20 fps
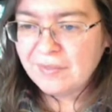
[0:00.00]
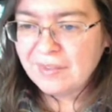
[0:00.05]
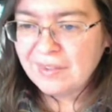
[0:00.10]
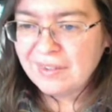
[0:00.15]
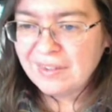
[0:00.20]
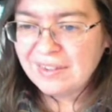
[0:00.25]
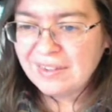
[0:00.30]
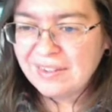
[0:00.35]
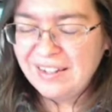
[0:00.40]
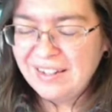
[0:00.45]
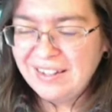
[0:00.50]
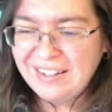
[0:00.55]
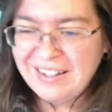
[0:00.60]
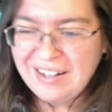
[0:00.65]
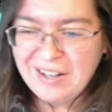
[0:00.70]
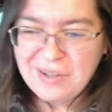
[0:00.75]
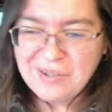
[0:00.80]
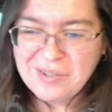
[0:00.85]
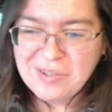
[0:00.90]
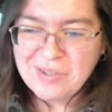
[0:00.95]
You know,
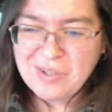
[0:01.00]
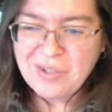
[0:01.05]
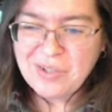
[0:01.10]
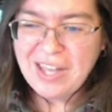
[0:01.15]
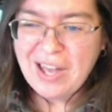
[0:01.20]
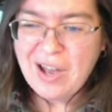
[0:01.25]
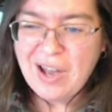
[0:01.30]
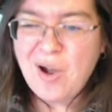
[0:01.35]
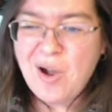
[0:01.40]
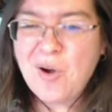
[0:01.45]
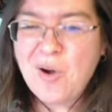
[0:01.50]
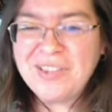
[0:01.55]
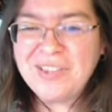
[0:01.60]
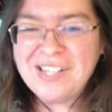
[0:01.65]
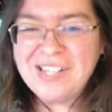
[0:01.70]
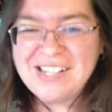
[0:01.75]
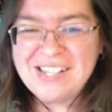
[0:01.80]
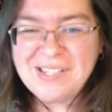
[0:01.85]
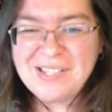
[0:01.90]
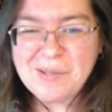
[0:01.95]
so yeah, oh,
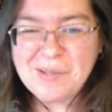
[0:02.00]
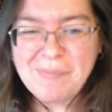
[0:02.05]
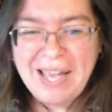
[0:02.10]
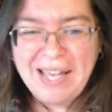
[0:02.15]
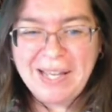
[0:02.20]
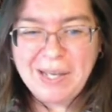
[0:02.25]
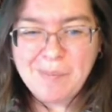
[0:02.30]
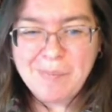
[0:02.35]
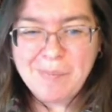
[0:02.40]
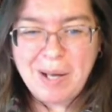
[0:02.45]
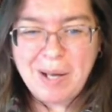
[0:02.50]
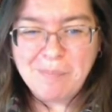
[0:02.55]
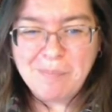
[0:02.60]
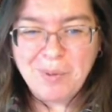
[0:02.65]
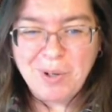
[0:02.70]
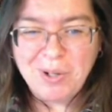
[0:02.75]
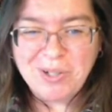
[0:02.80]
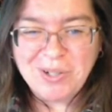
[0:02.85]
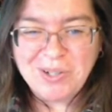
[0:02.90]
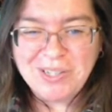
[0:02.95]
there's a manga about
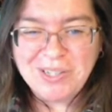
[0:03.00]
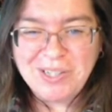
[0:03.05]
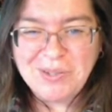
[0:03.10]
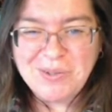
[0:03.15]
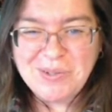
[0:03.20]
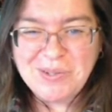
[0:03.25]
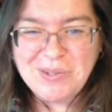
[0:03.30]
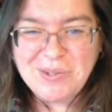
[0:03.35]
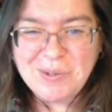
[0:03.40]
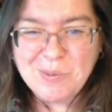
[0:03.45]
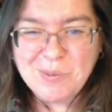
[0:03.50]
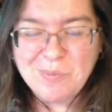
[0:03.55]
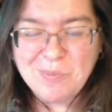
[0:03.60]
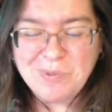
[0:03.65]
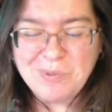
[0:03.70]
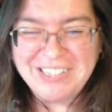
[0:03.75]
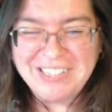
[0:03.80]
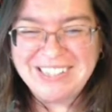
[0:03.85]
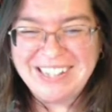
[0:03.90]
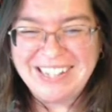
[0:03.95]
murder YouTube,
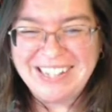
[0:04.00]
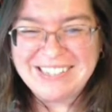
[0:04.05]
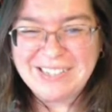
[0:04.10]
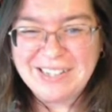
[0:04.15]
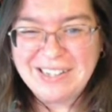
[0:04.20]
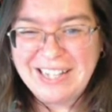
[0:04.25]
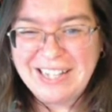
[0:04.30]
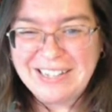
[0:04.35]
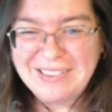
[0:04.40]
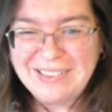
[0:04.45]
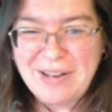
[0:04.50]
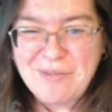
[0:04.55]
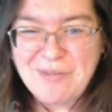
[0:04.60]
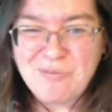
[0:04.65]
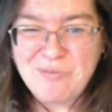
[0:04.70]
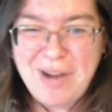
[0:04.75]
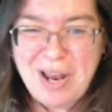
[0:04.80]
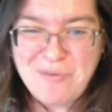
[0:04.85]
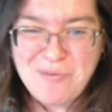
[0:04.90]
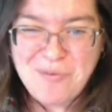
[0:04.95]
like
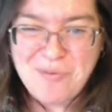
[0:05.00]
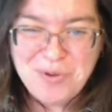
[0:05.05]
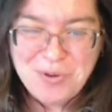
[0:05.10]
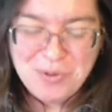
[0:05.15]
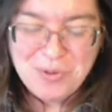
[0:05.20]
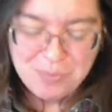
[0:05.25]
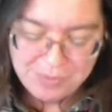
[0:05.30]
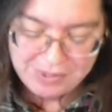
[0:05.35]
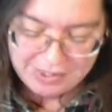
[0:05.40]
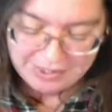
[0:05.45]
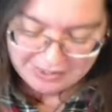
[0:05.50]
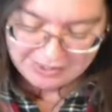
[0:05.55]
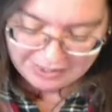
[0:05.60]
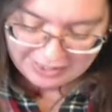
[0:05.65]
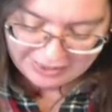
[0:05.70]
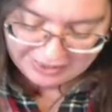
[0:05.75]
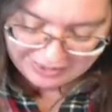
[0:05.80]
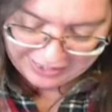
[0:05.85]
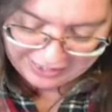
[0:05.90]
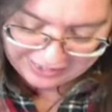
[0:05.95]
Red Rooms and
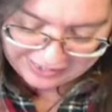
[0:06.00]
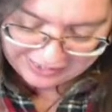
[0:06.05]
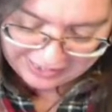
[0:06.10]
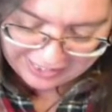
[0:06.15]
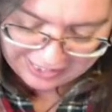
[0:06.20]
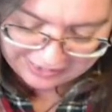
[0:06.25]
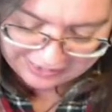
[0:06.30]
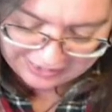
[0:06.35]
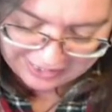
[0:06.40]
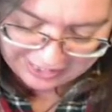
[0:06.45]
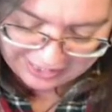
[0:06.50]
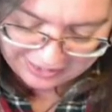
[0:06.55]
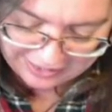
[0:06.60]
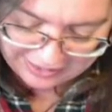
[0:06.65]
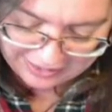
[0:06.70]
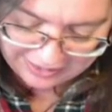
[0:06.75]
things like that.